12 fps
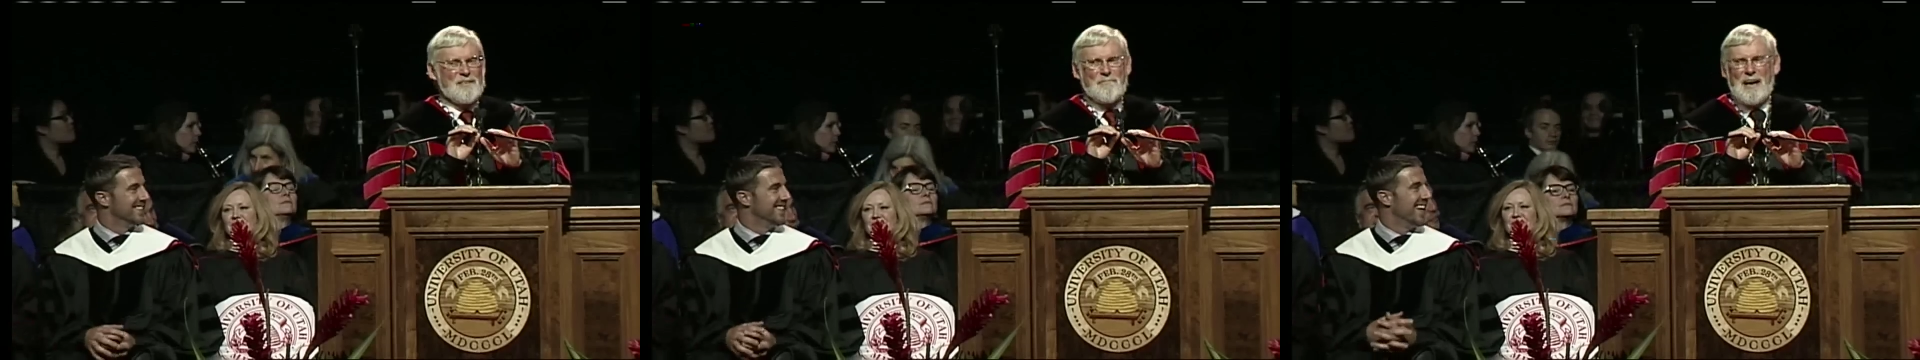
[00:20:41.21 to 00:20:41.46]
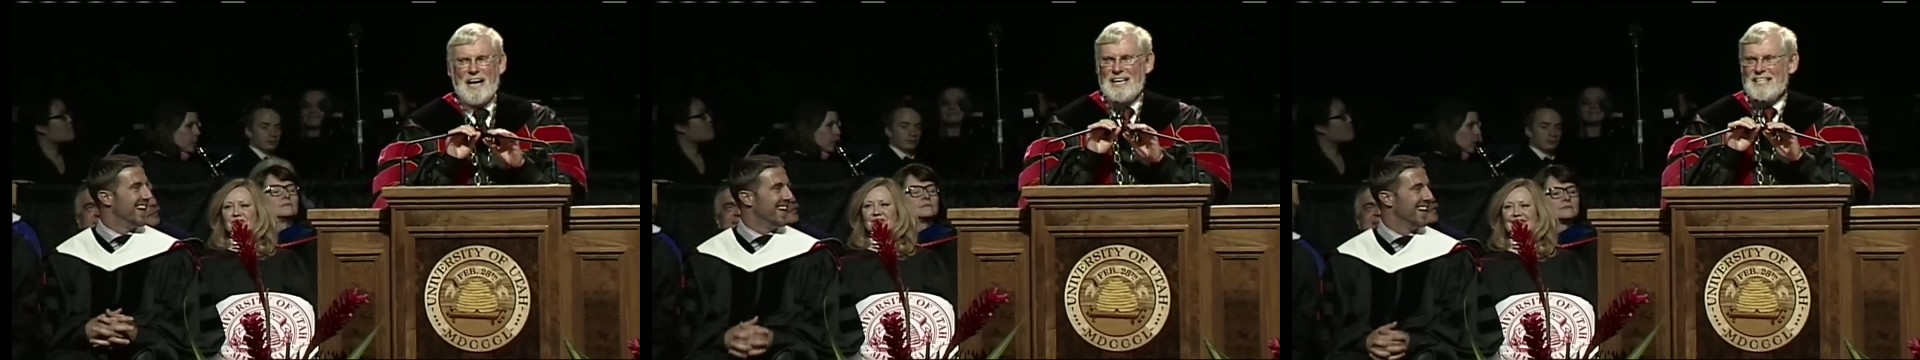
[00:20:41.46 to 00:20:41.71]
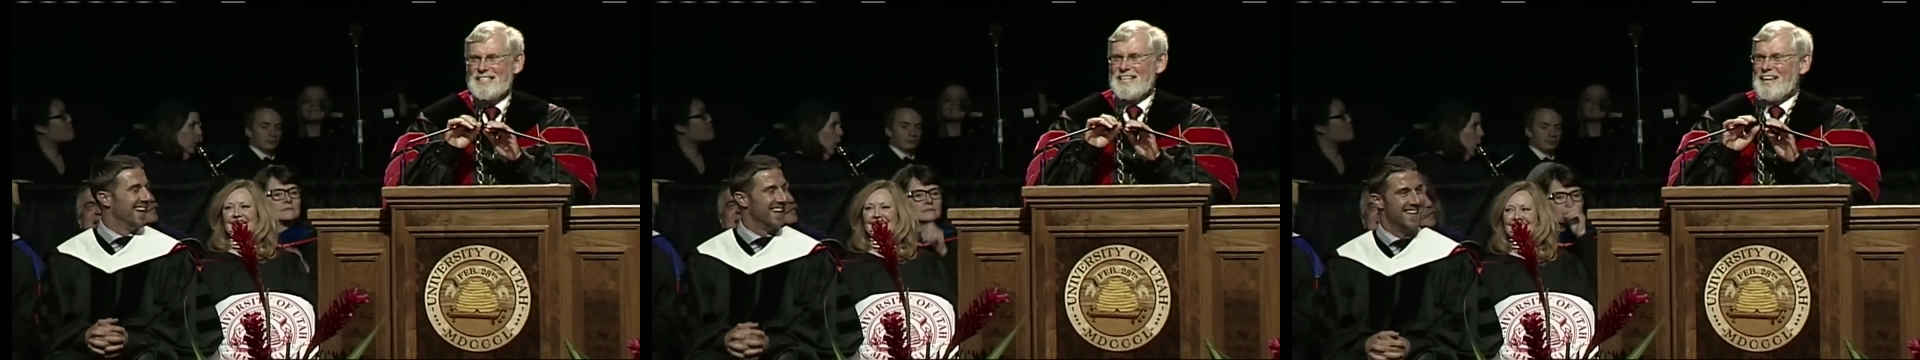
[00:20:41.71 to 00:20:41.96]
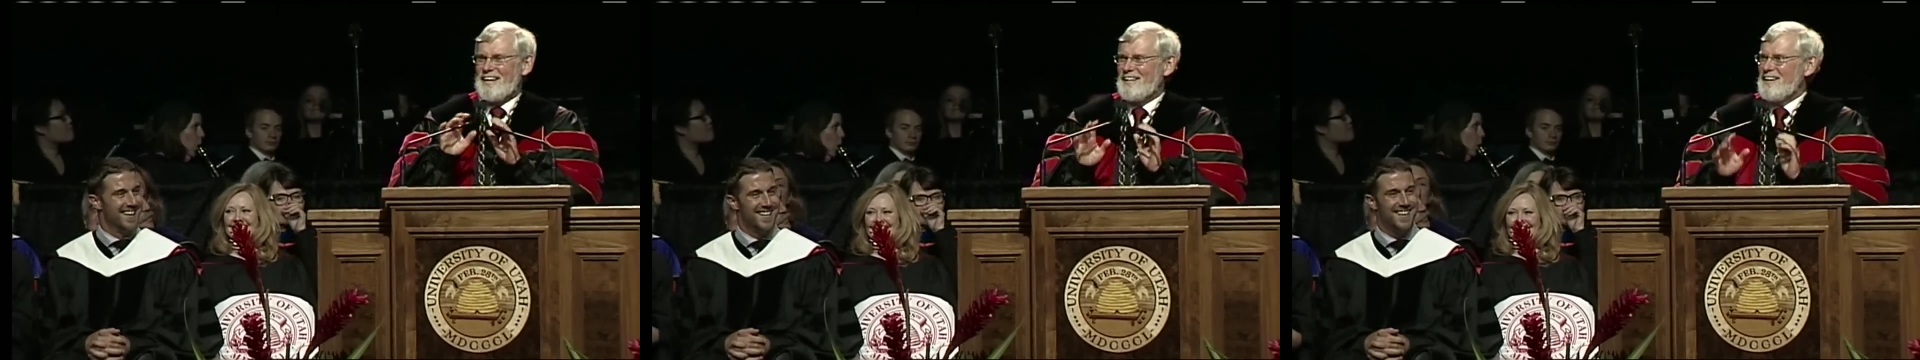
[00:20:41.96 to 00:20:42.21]

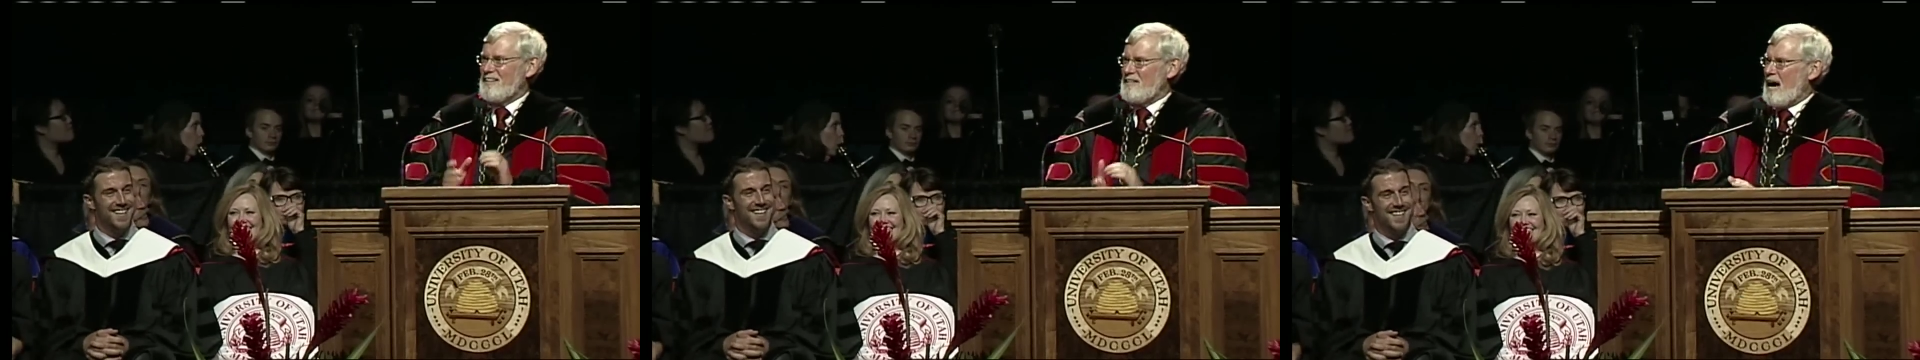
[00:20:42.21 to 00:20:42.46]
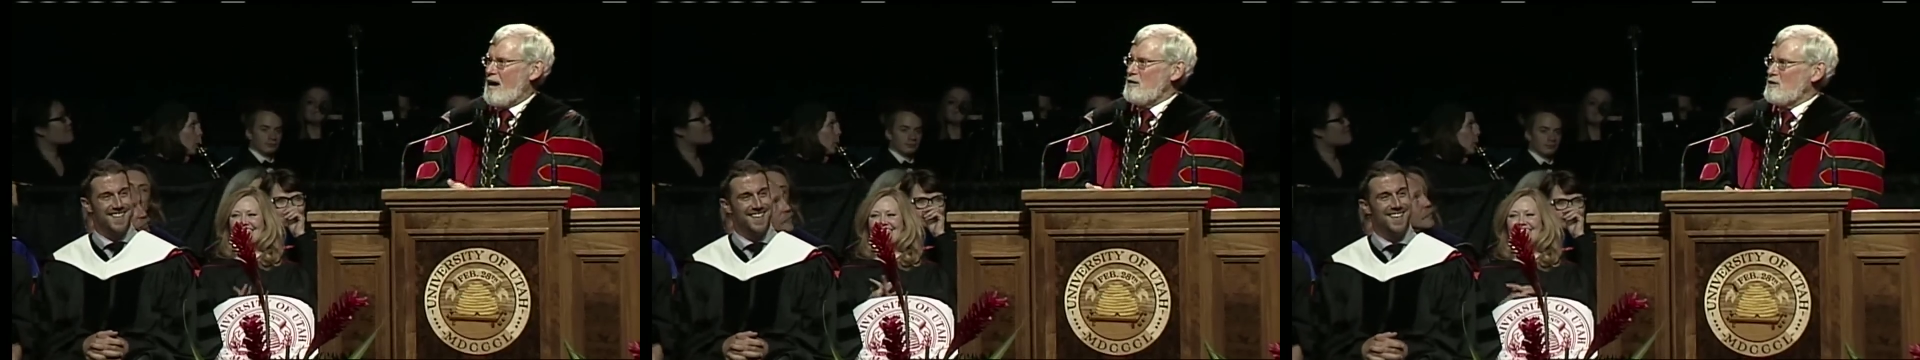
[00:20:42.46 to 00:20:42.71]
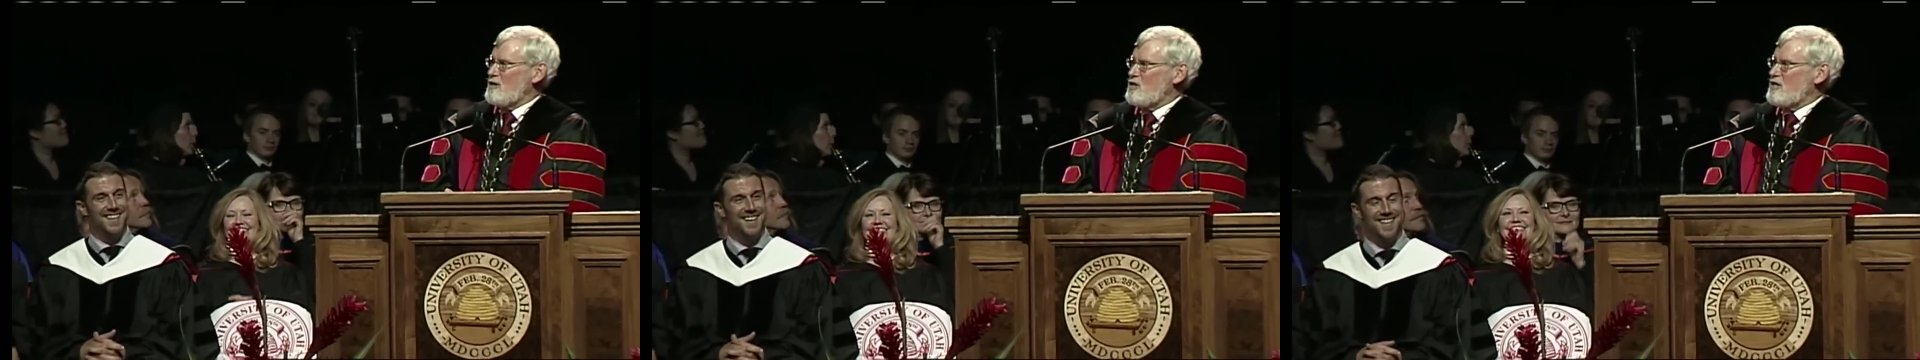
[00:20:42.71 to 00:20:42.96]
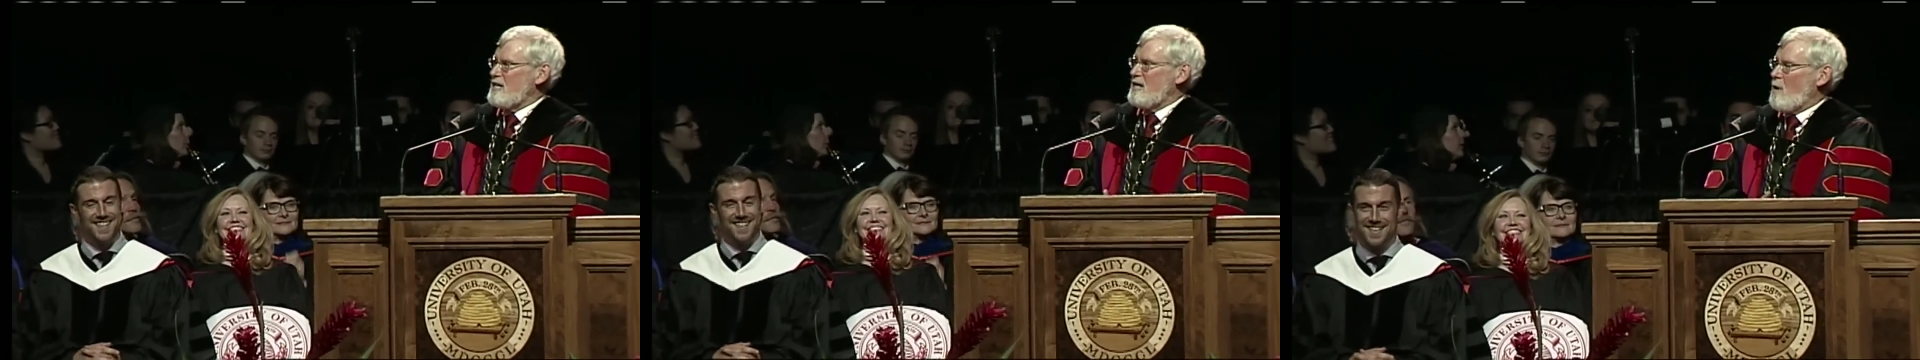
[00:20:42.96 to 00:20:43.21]
Speaker 1: amazing. Now you can
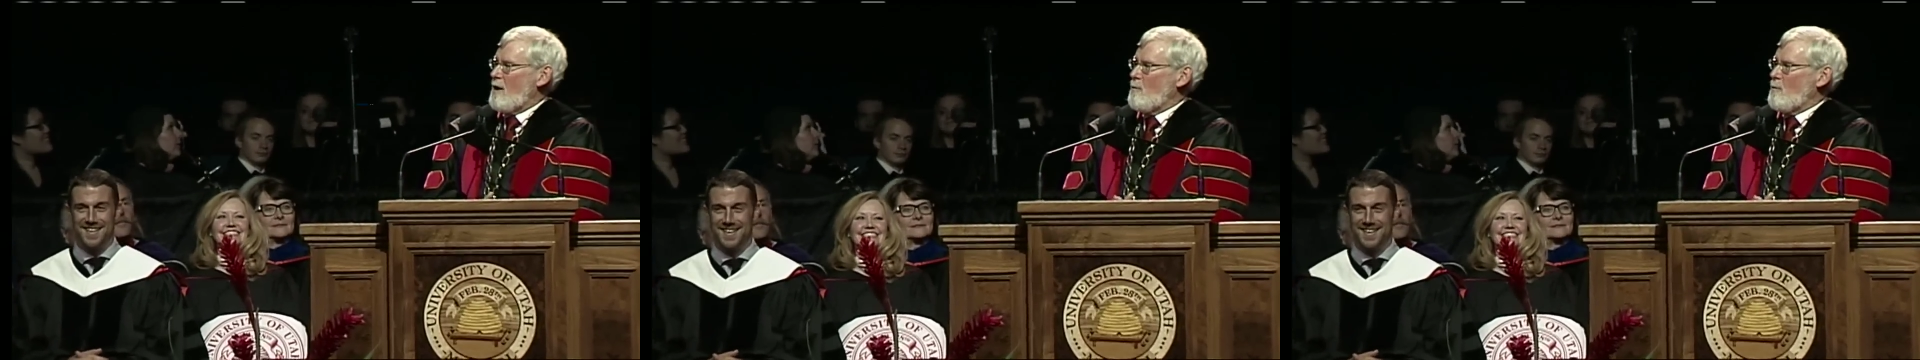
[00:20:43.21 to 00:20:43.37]
see why